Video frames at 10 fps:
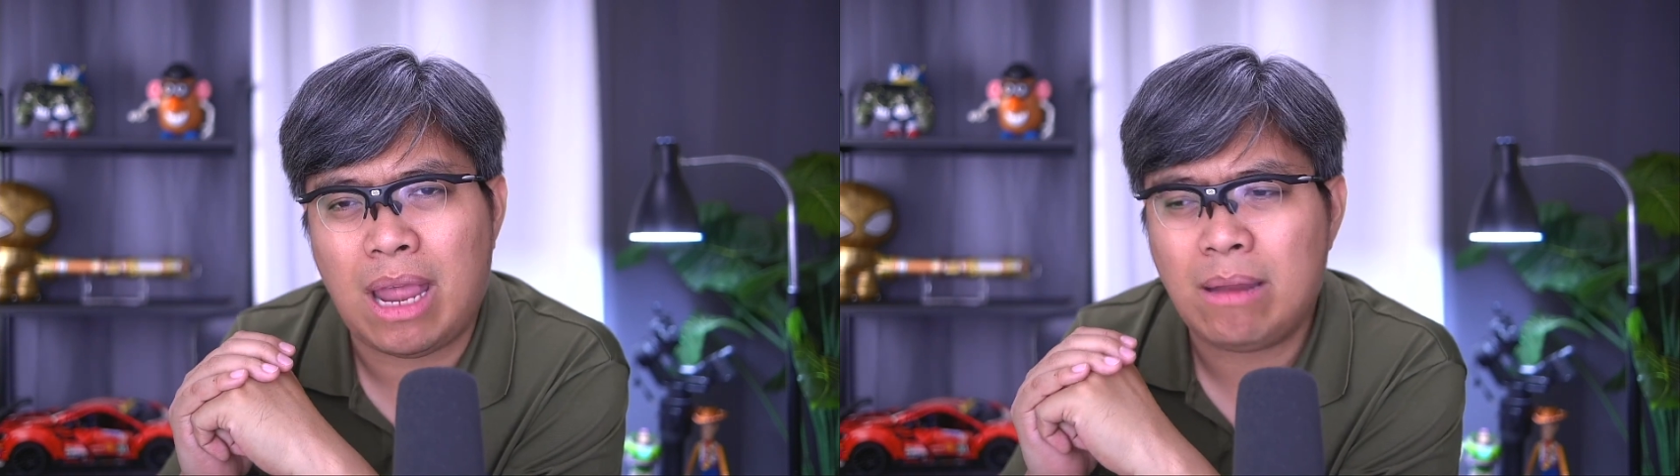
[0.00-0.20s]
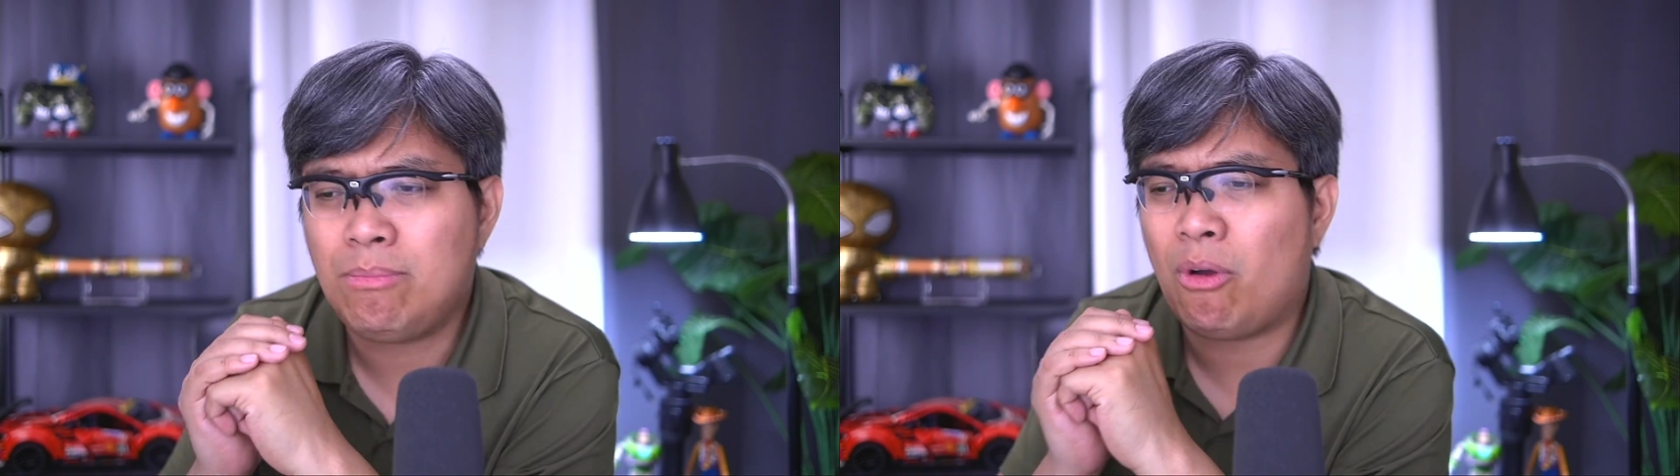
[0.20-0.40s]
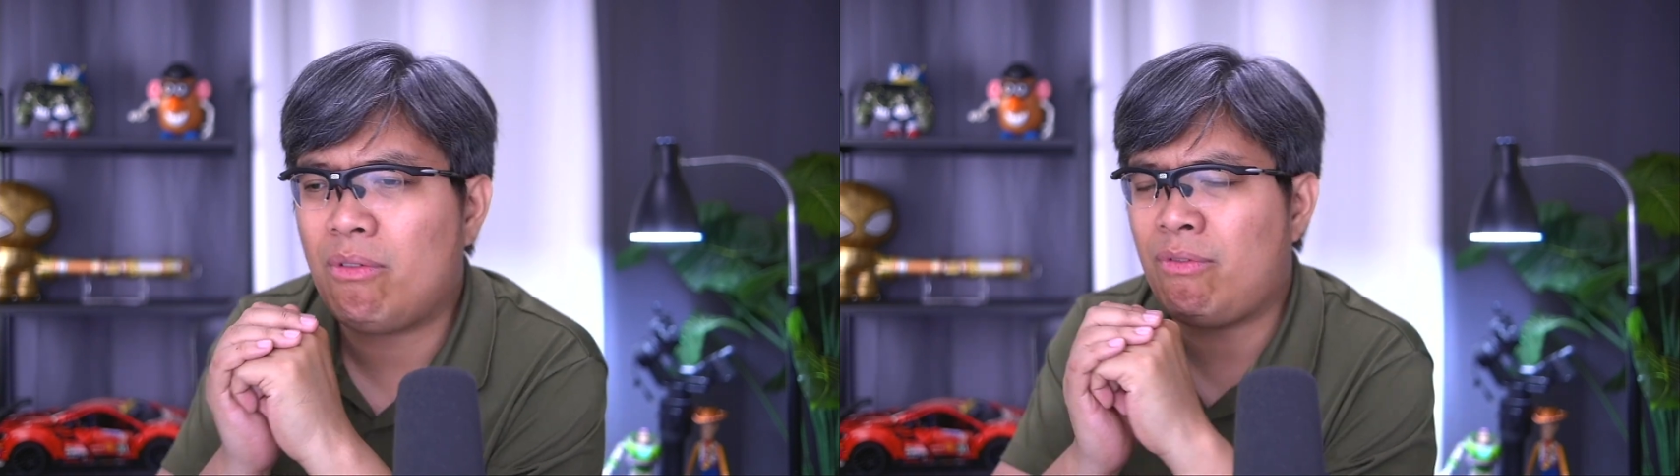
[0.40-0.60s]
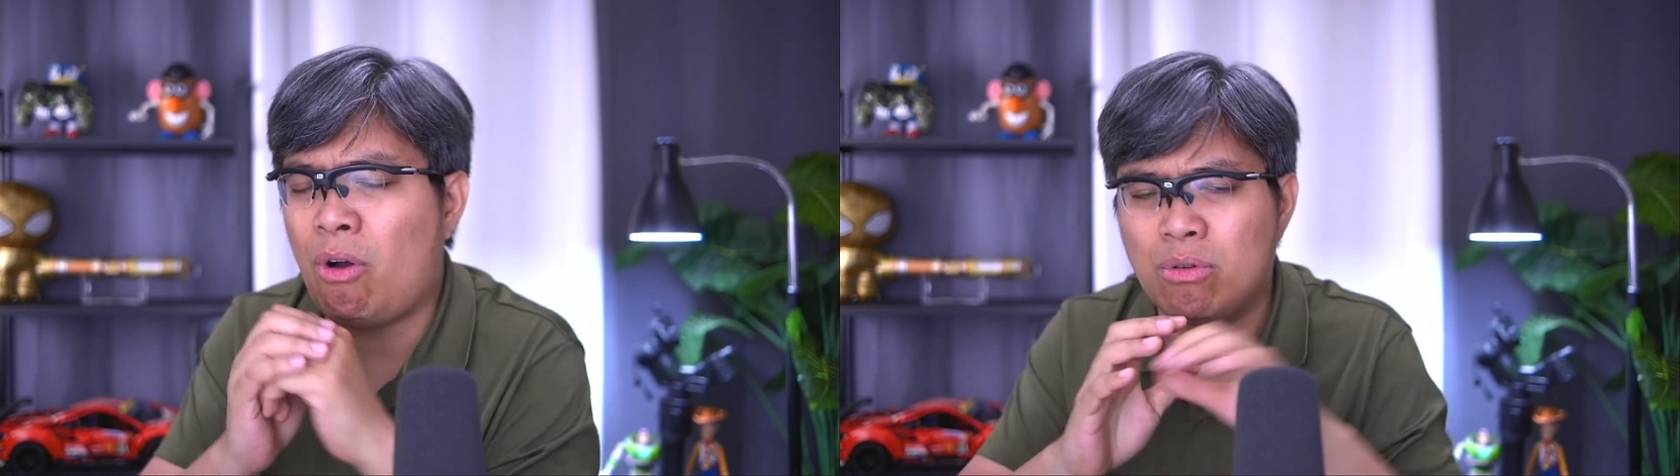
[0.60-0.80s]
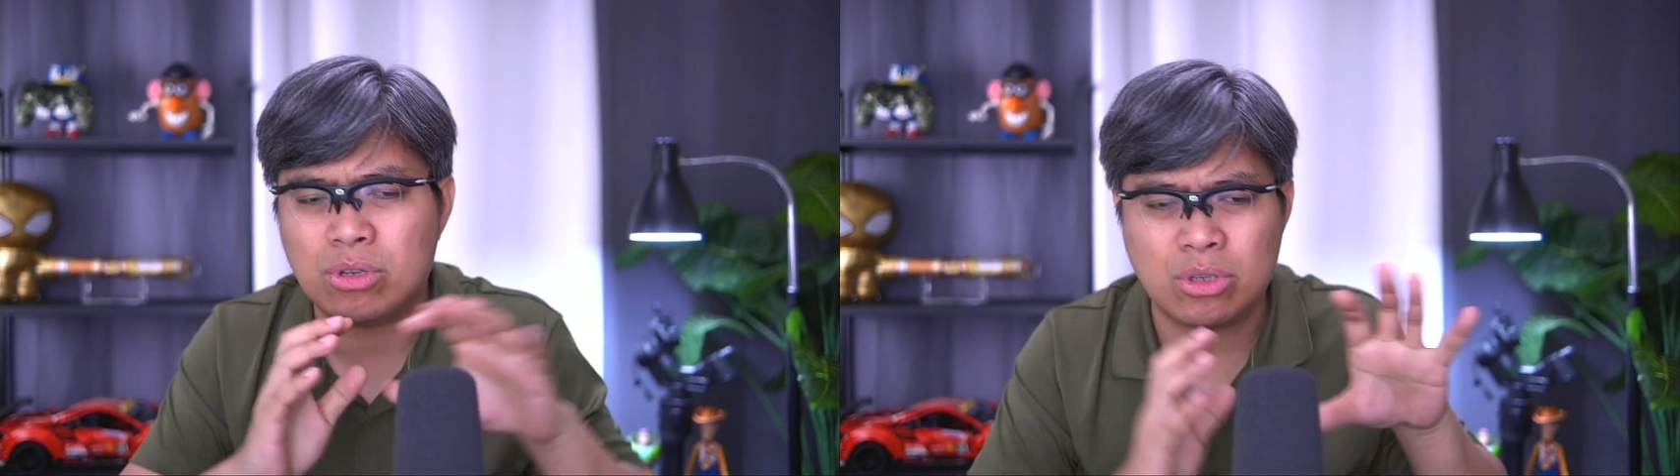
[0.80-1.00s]
None
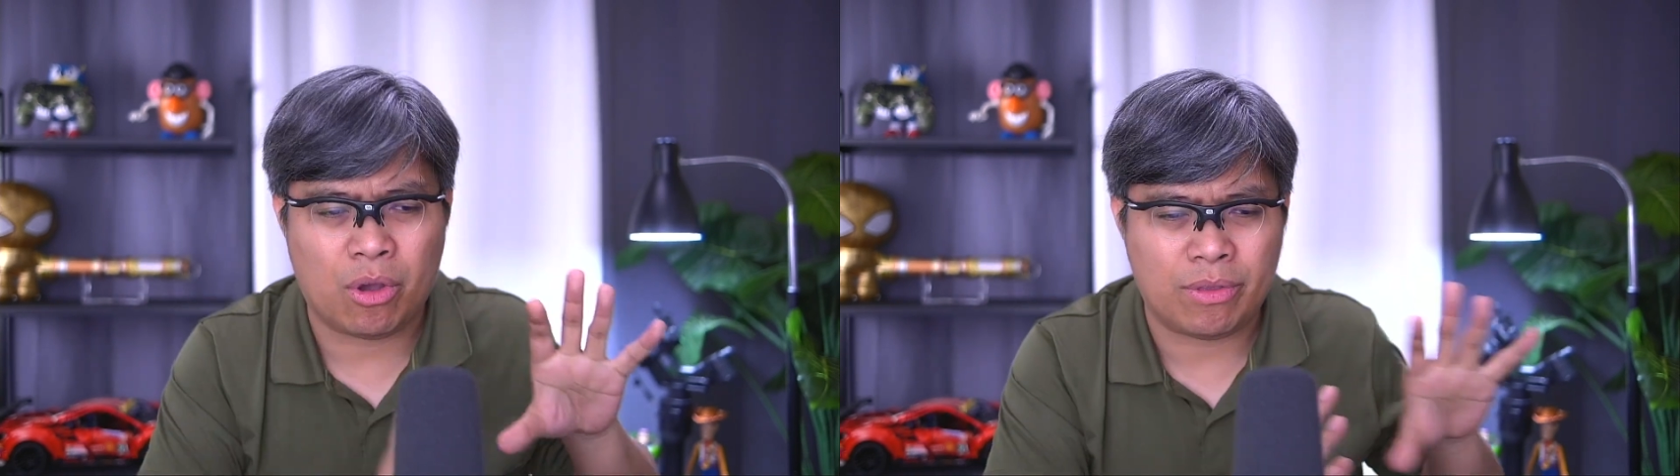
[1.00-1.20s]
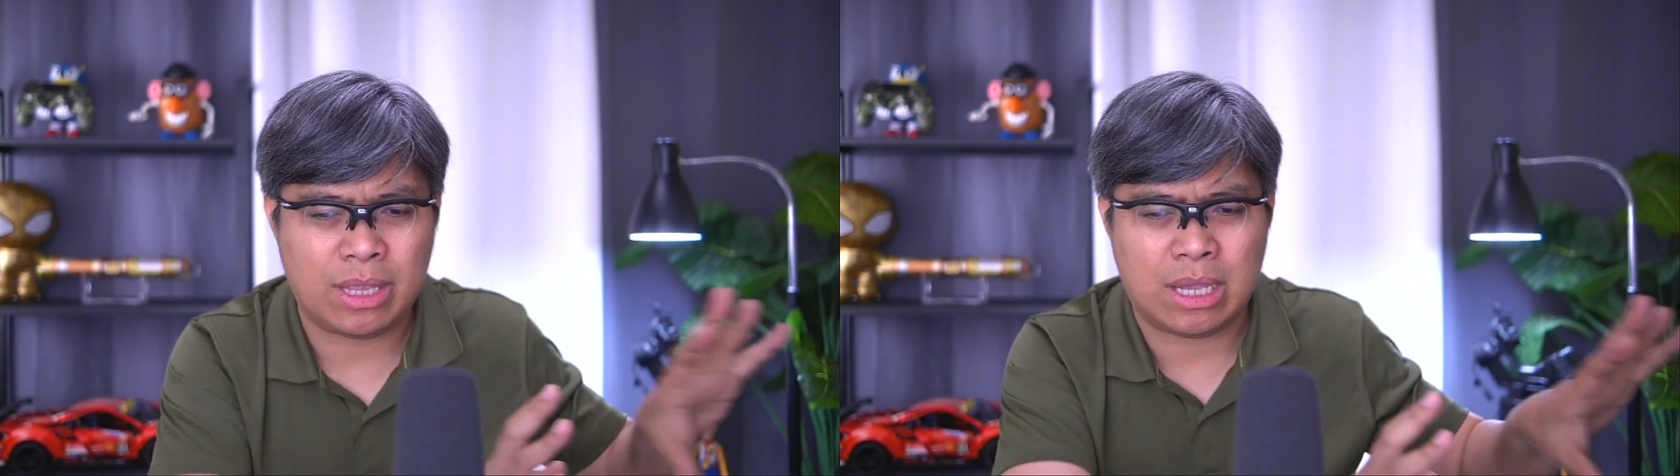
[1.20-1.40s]
focus on